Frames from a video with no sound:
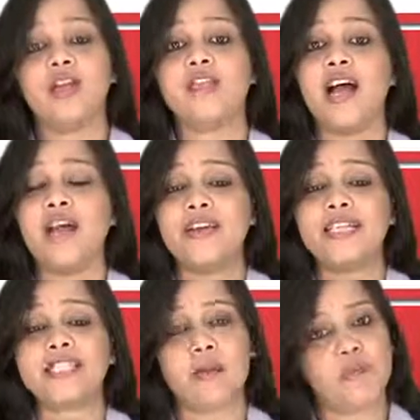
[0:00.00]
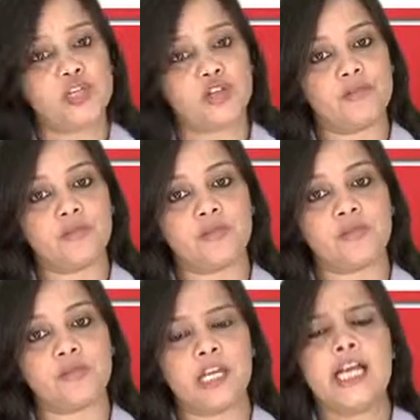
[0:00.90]
Direct Submission
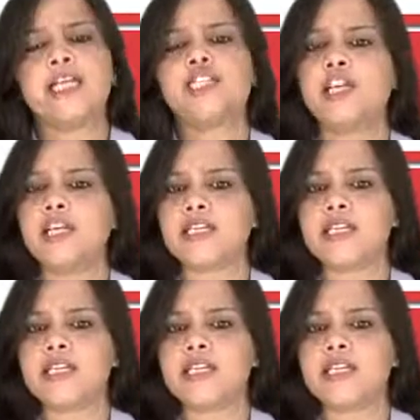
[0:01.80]
Genius